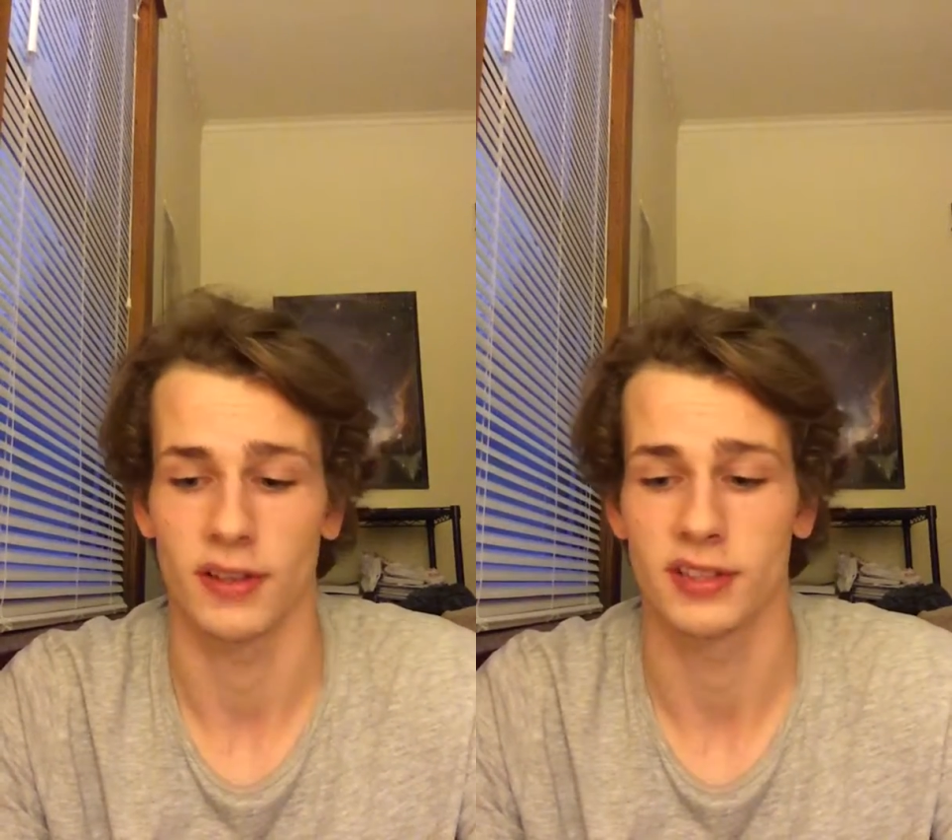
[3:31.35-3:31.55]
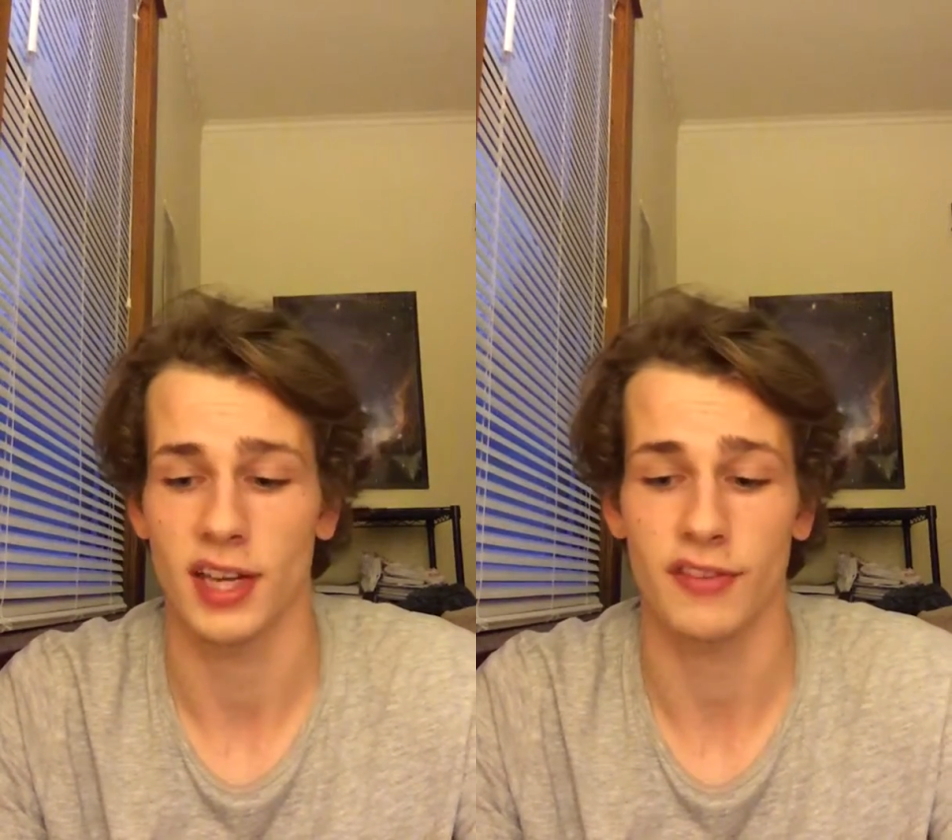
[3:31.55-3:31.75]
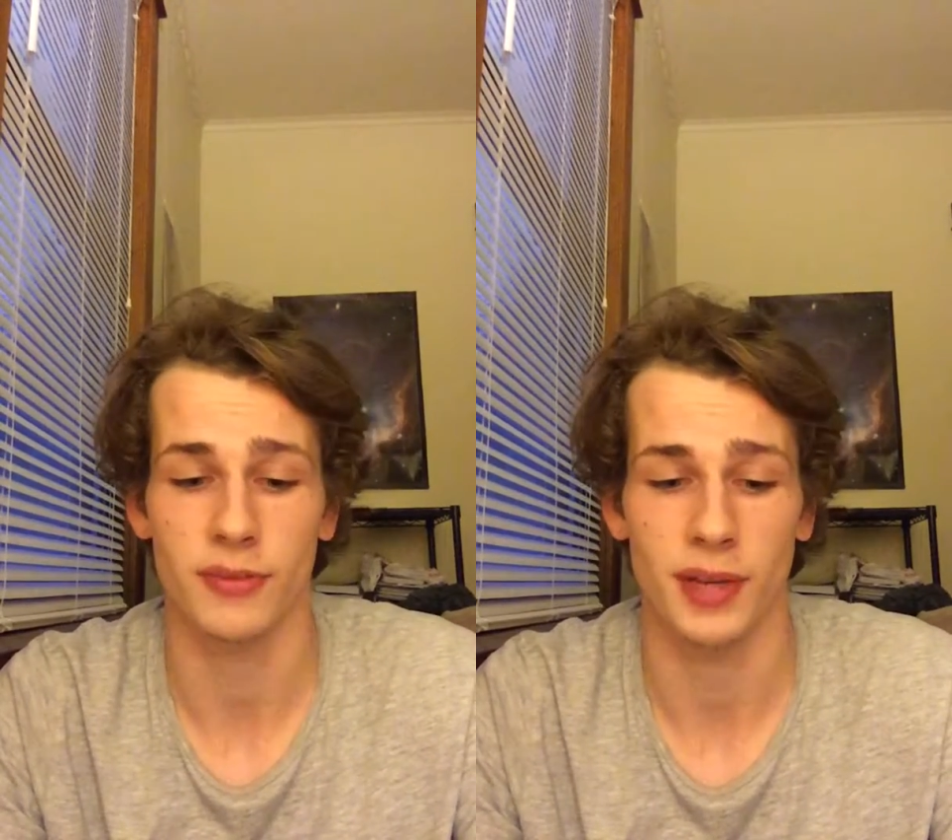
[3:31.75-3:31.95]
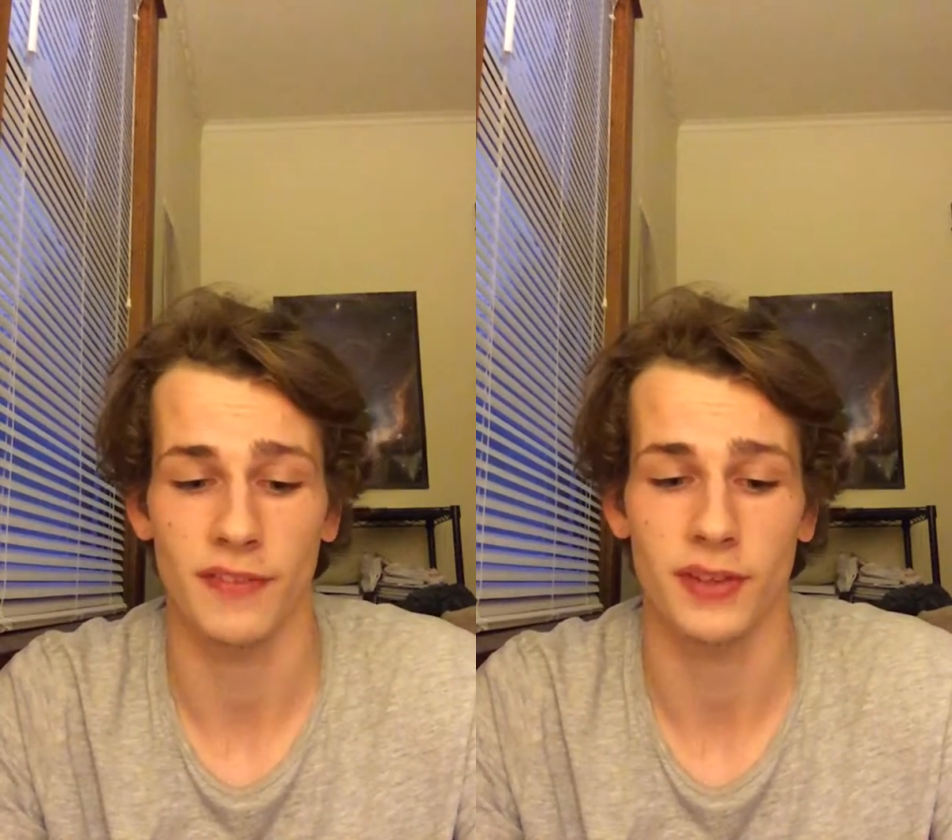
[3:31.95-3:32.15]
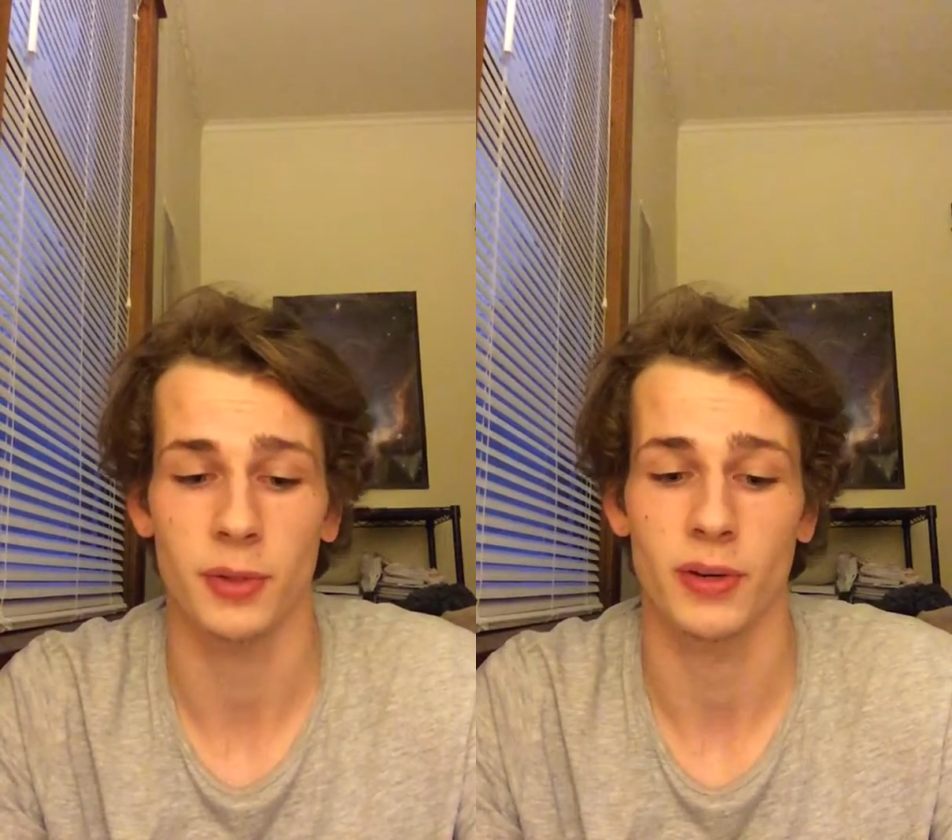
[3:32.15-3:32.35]
Data from
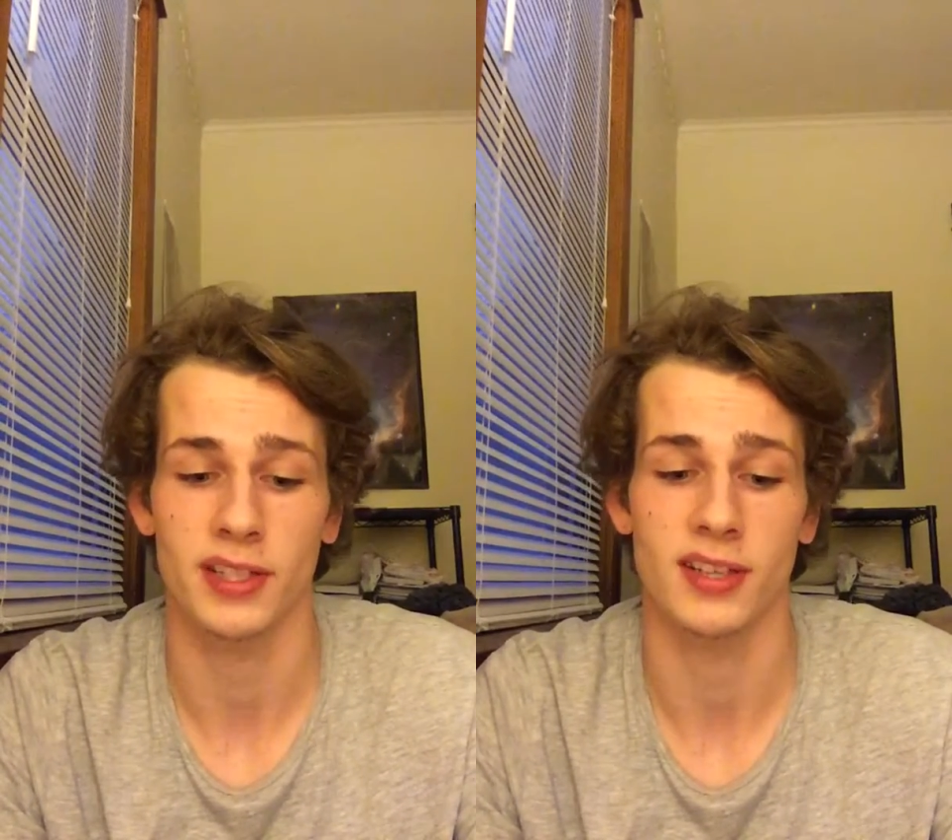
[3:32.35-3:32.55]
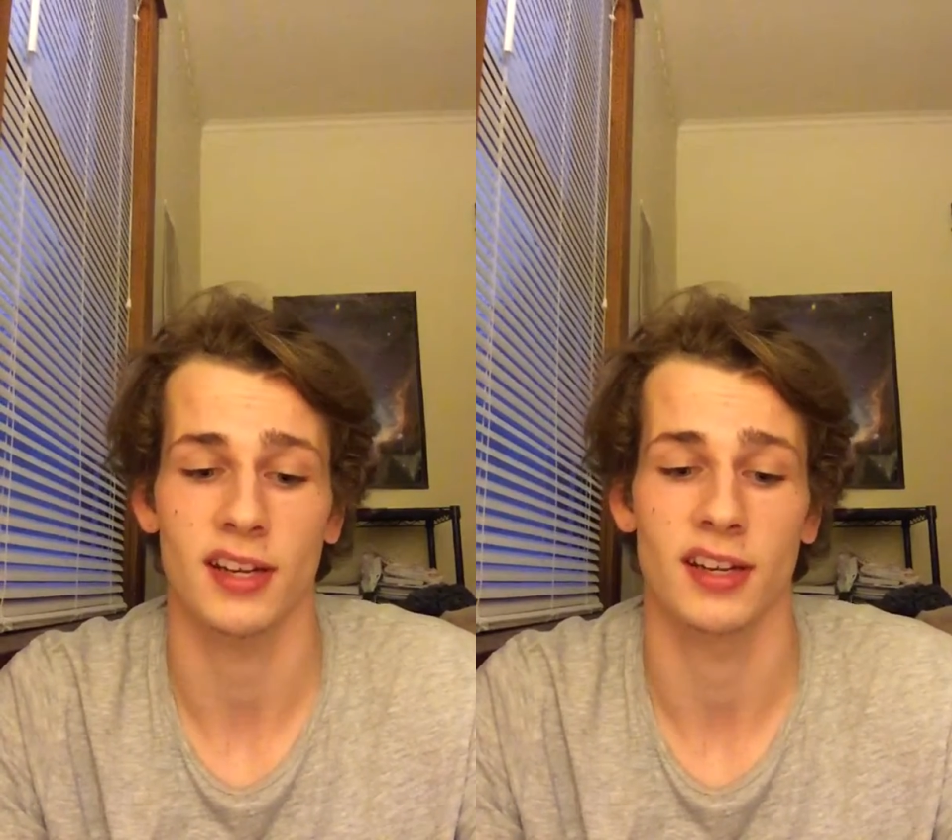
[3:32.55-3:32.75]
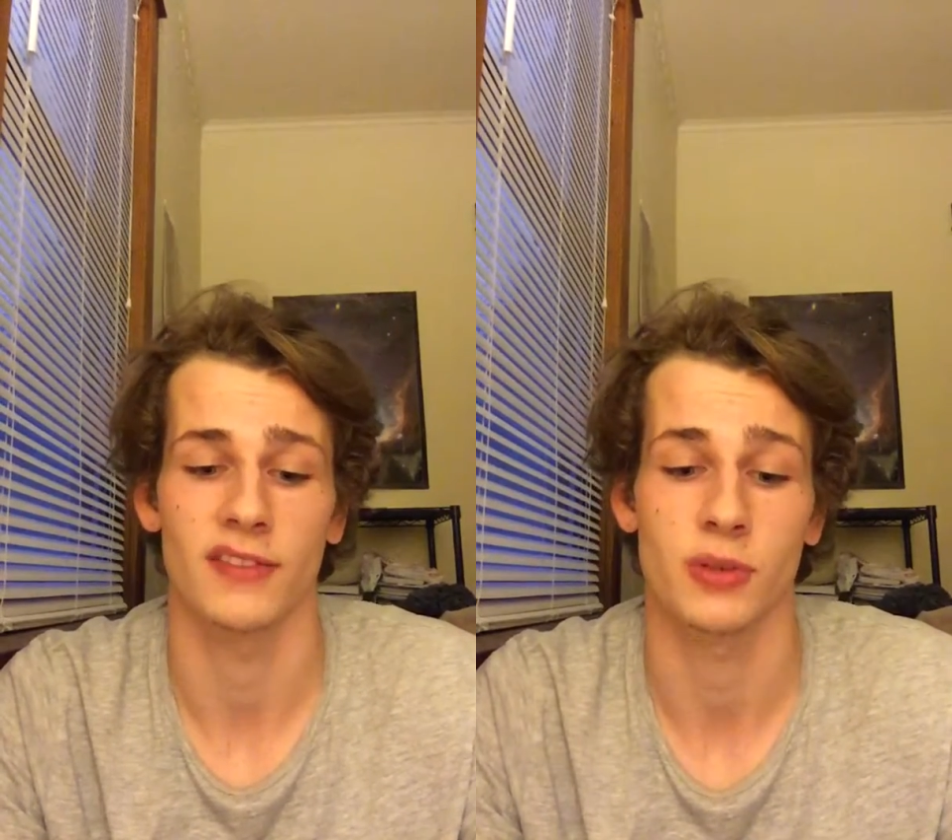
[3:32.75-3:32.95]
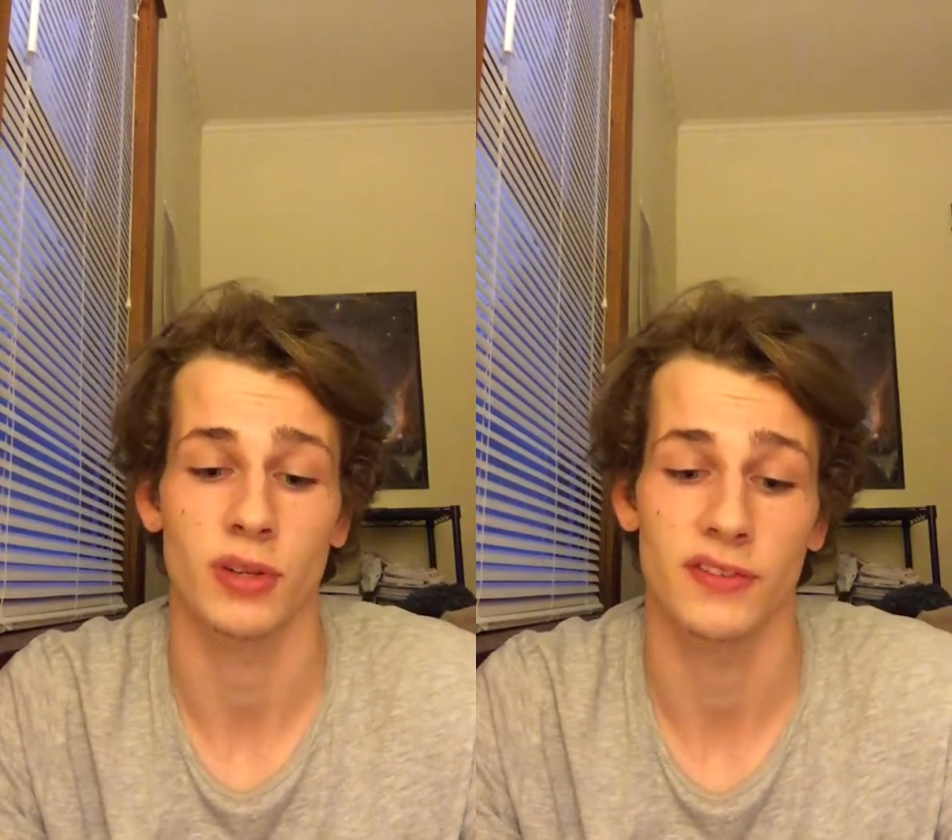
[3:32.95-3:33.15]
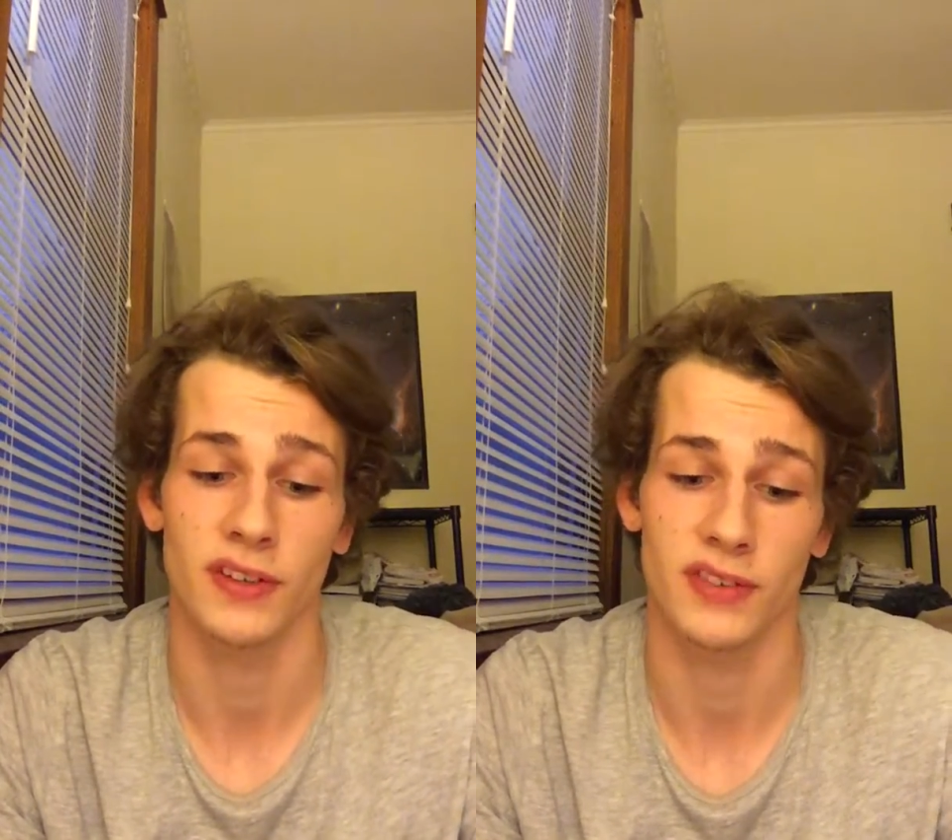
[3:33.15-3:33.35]
FWS.gov
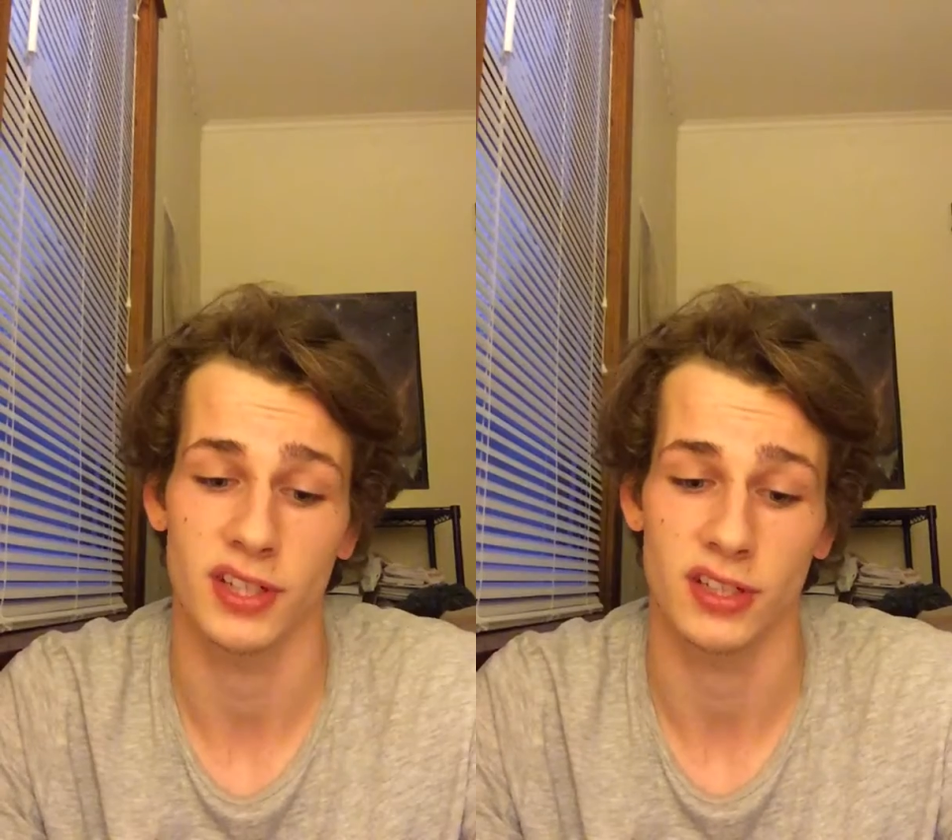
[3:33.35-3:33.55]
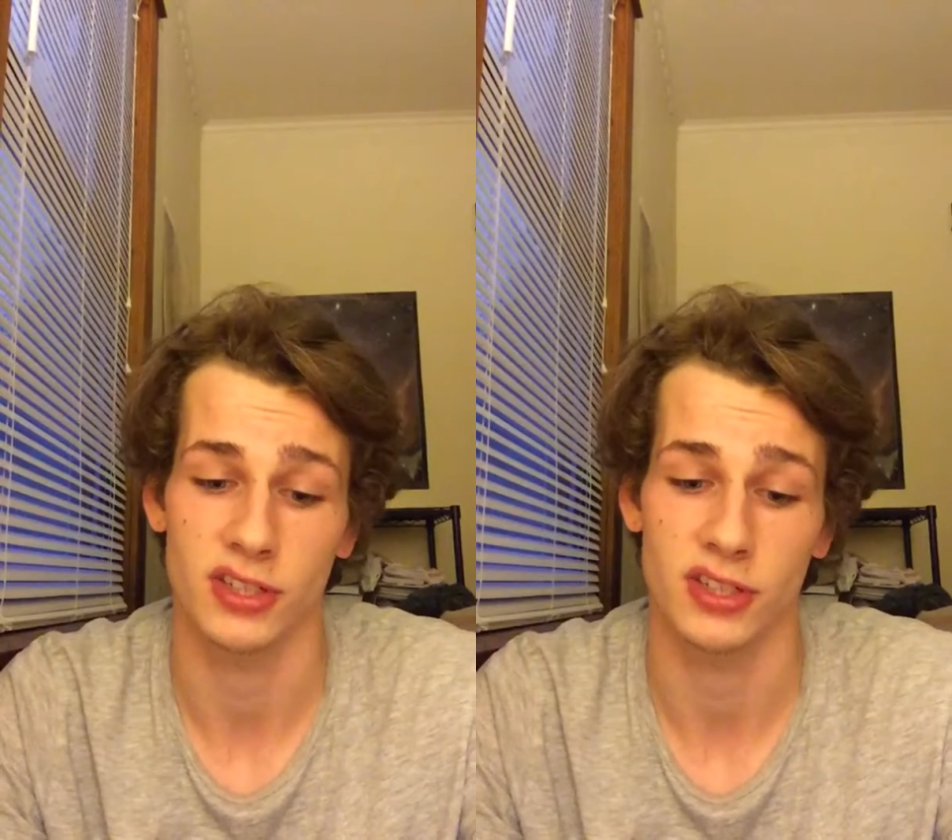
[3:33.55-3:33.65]
2015